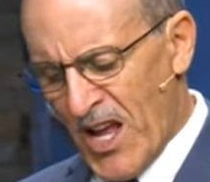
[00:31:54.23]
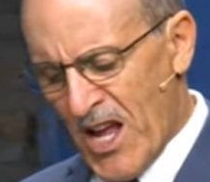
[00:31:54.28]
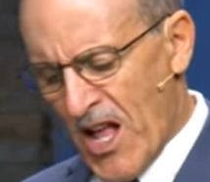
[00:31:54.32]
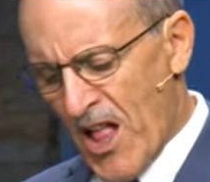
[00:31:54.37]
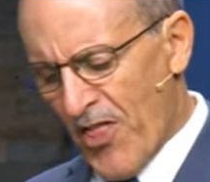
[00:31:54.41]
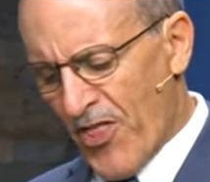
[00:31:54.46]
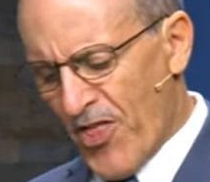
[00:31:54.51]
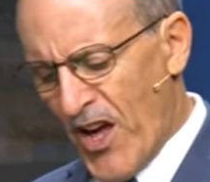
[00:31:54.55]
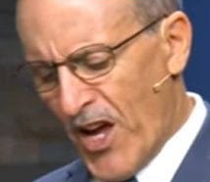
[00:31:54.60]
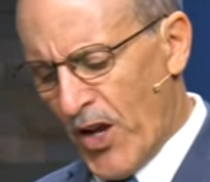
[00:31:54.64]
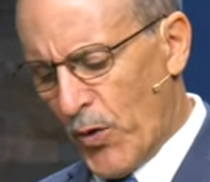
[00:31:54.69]

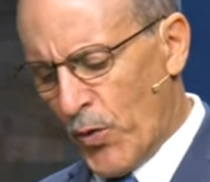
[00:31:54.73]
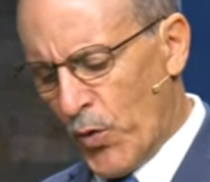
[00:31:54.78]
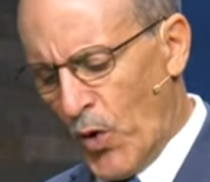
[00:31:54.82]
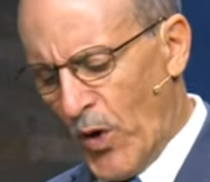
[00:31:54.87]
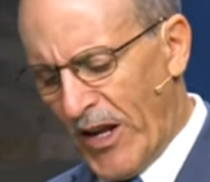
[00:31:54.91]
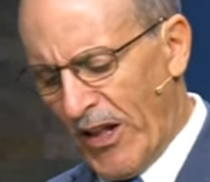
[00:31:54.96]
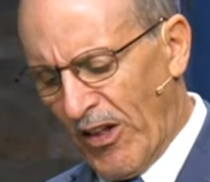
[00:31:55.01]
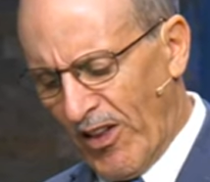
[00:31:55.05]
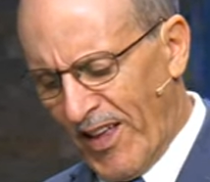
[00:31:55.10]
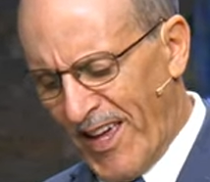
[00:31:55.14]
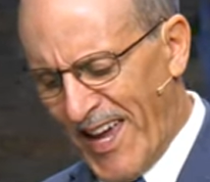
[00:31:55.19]
That
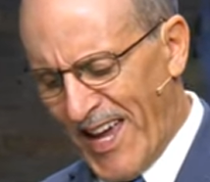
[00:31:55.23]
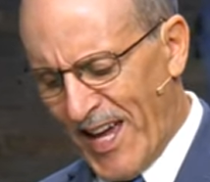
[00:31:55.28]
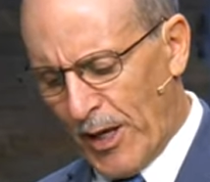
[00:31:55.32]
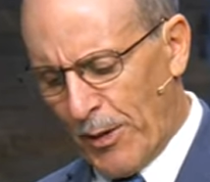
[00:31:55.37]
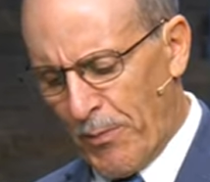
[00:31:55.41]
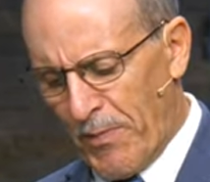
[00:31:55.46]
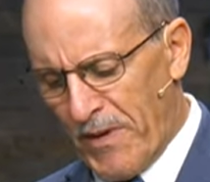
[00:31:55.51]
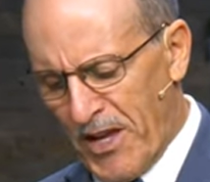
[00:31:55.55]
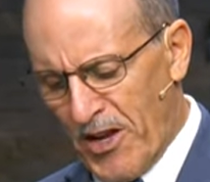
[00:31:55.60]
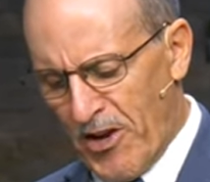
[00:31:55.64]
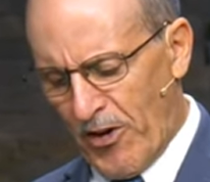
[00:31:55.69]
royal
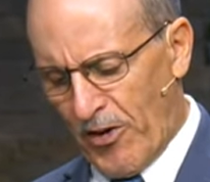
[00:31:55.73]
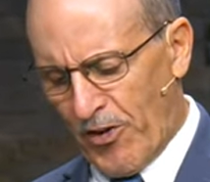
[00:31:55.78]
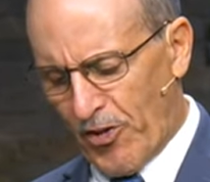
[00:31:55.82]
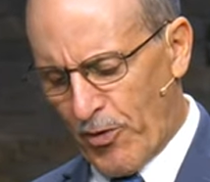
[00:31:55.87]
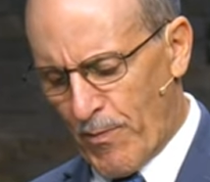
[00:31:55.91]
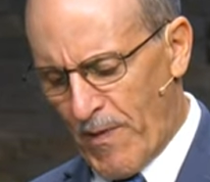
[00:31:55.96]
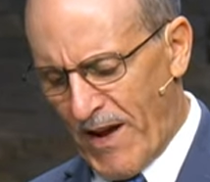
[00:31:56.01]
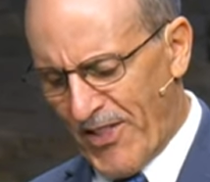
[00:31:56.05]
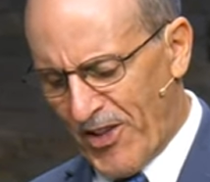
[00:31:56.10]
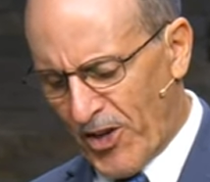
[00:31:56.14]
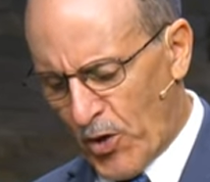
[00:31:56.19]
head pierced
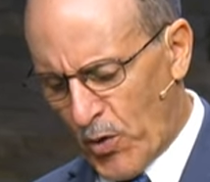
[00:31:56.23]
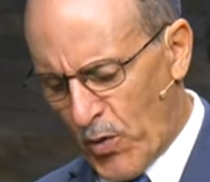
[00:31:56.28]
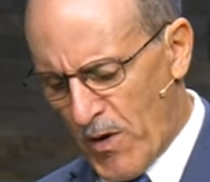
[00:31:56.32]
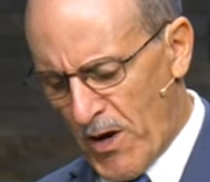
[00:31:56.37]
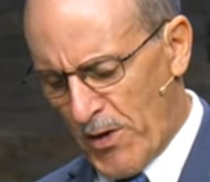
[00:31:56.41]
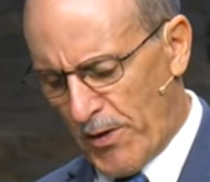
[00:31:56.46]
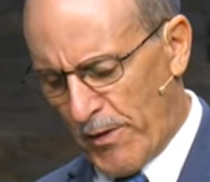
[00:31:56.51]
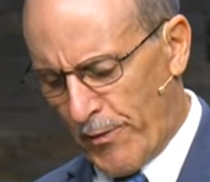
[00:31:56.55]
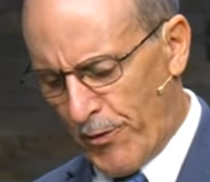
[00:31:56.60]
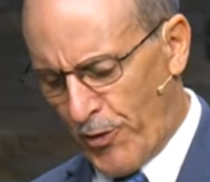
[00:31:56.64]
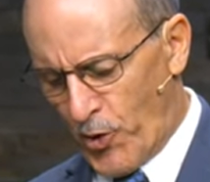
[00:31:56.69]
by the
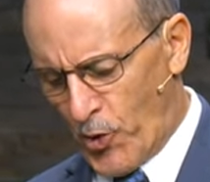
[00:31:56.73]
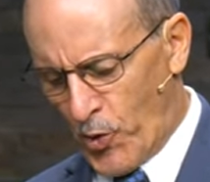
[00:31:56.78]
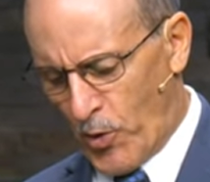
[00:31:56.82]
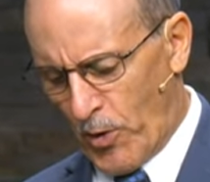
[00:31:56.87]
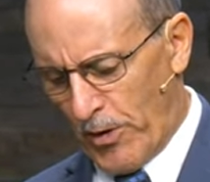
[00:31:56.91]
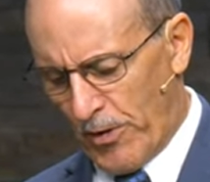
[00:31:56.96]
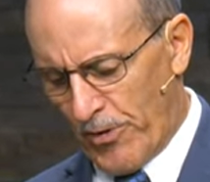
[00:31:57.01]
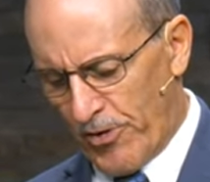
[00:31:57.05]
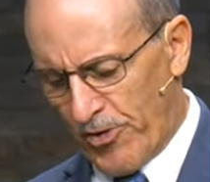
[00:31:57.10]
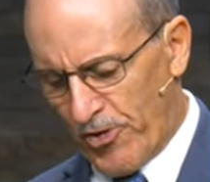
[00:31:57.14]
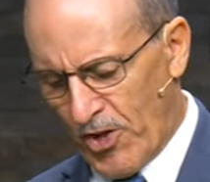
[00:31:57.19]
crown of
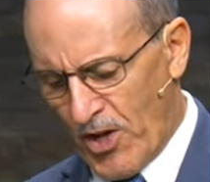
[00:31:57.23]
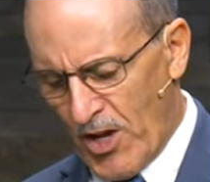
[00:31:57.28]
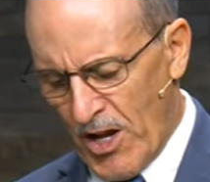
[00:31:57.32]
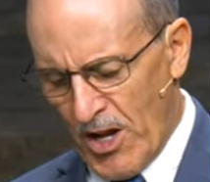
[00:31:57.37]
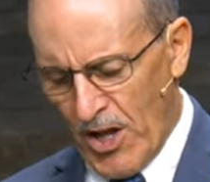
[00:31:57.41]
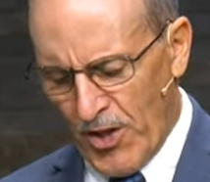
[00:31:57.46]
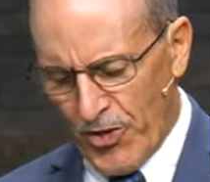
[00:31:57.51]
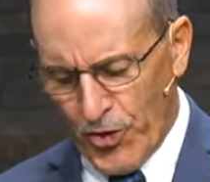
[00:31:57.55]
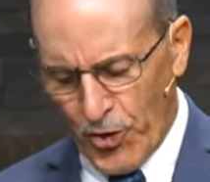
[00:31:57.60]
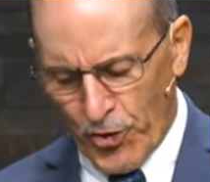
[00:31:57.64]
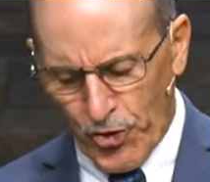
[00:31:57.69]
thorns.
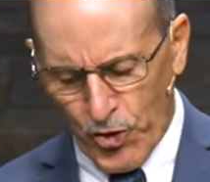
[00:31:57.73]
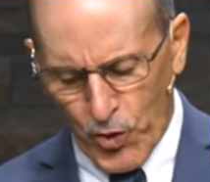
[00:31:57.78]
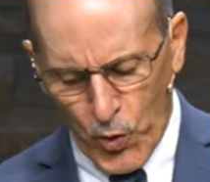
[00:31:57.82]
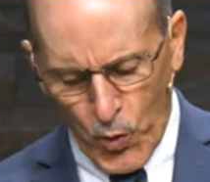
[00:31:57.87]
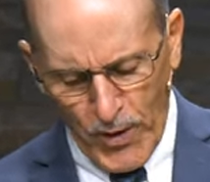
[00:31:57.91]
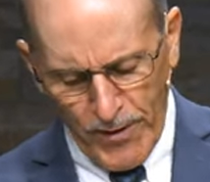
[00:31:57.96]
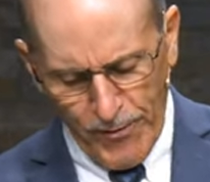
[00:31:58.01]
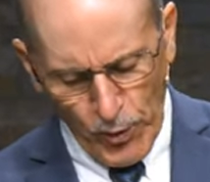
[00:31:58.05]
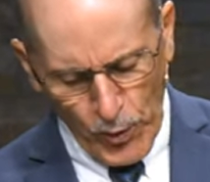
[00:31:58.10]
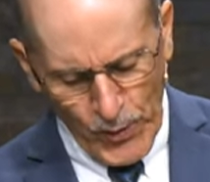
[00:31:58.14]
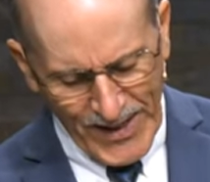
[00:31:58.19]
Those
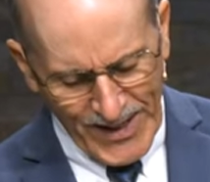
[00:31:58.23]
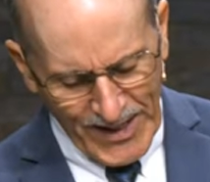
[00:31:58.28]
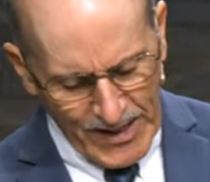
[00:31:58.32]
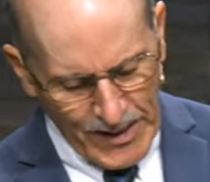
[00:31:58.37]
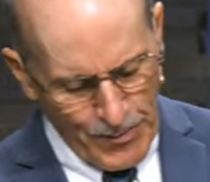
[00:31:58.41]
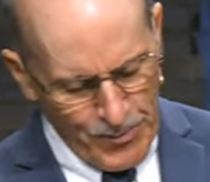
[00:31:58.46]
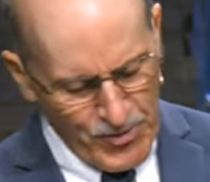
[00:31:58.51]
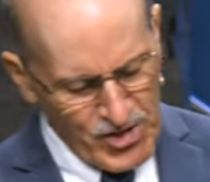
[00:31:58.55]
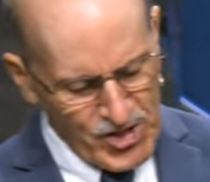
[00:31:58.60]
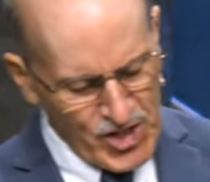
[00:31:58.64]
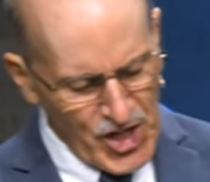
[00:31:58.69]
quivering
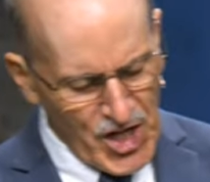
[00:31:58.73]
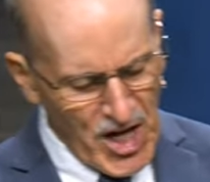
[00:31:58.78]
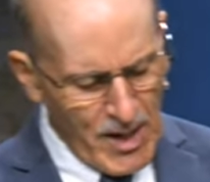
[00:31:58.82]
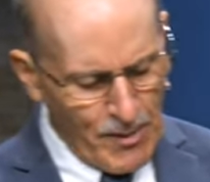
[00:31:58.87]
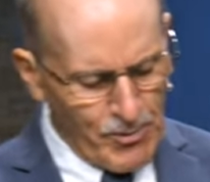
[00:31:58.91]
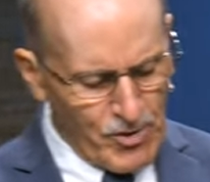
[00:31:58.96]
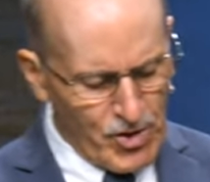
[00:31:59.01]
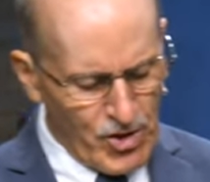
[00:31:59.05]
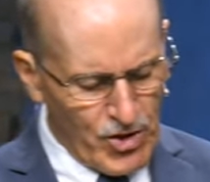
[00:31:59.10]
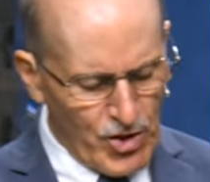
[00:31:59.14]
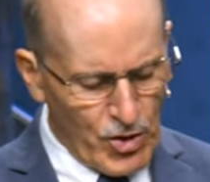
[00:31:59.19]
lips
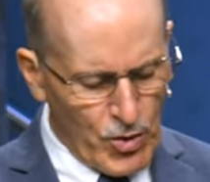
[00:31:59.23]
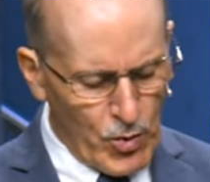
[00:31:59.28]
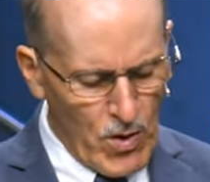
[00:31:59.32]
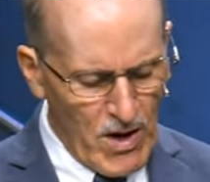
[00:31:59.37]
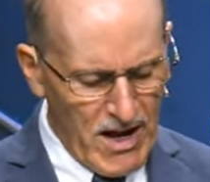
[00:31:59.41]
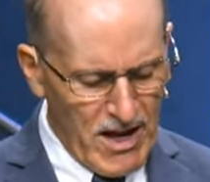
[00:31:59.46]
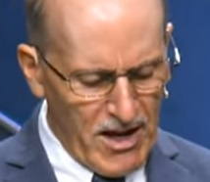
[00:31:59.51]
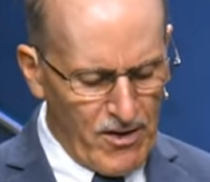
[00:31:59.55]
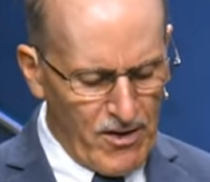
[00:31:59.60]
shaped to the cry of